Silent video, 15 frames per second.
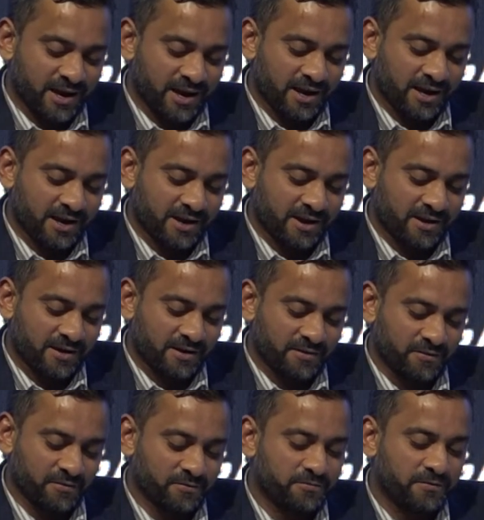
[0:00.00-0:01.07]

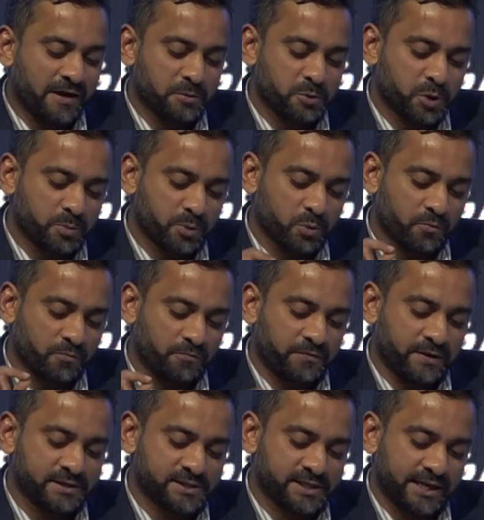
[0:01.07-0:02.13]
Valuable
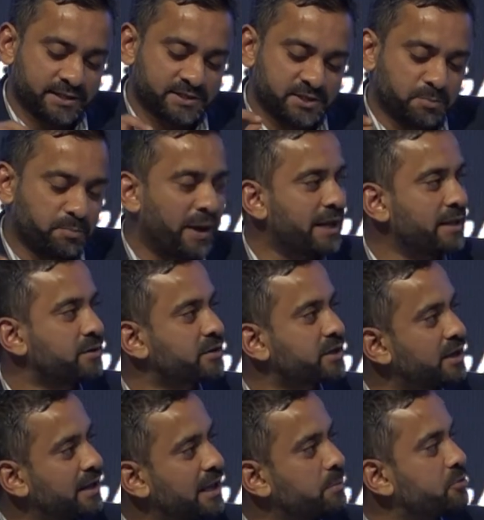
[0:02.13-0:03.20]
fintech to bank
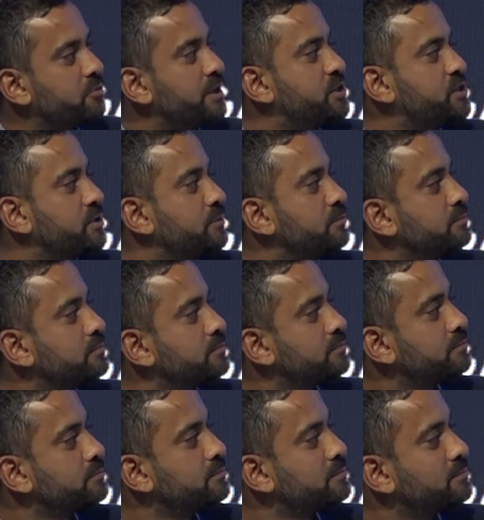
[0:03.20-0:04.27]
collaboration.
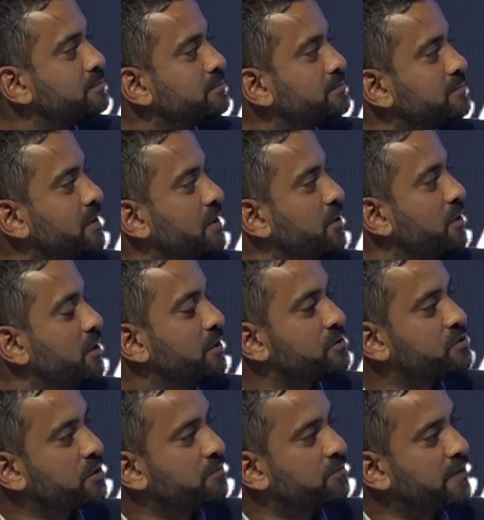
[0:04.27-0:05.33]

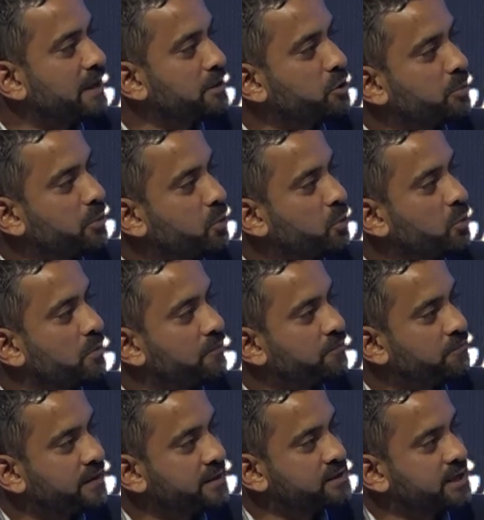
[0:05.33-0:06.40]
So valuable
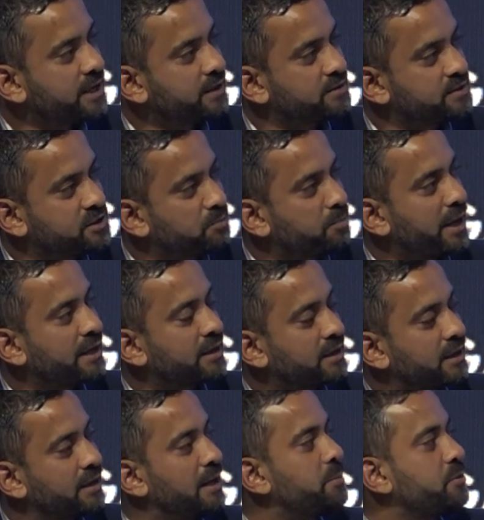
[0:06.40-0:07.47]
fintech to
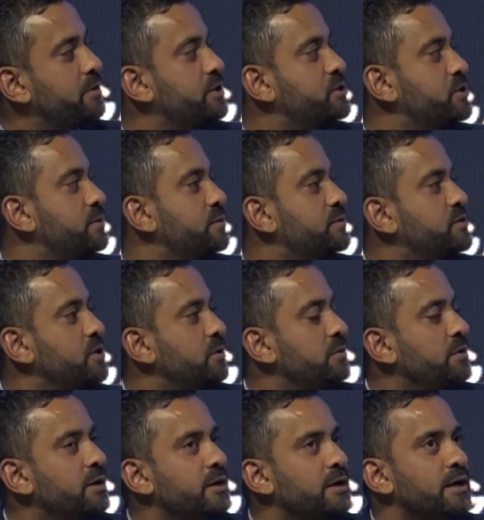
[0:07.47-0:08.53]
bank collaboration. So
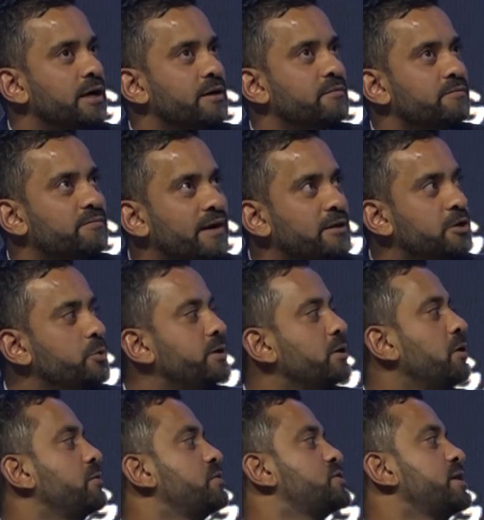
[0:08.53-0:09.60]
value
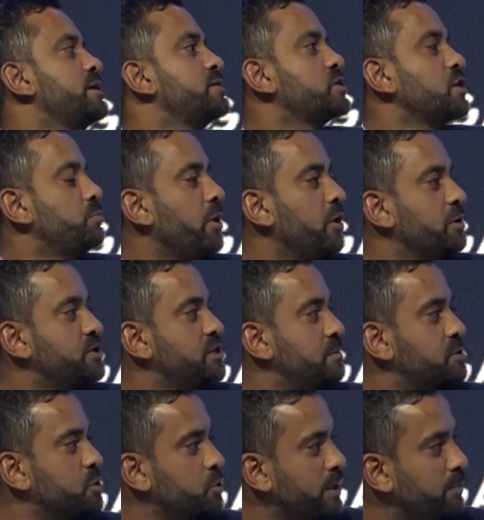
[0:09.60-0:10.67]
enhancing. So
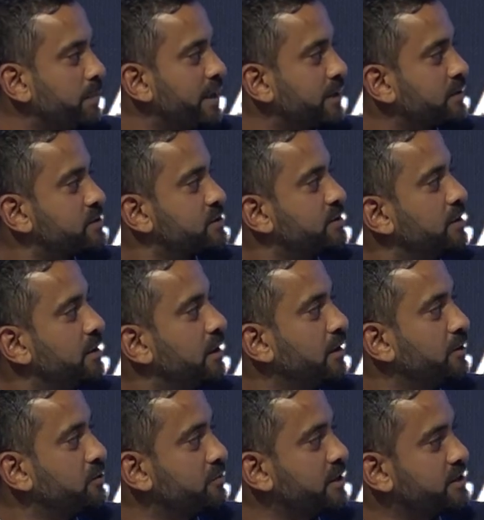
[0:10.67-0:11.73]
partnerships between banks.
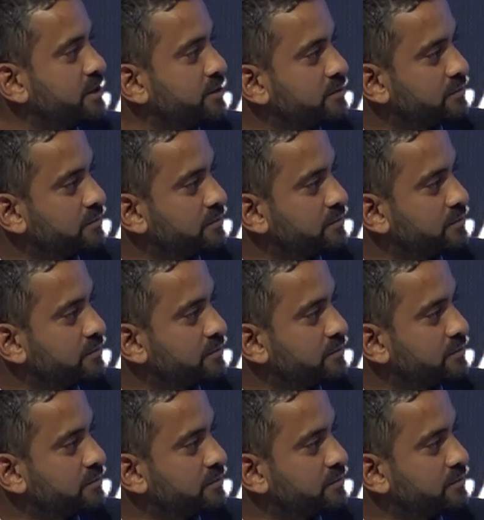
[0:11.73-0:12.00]
Underrated.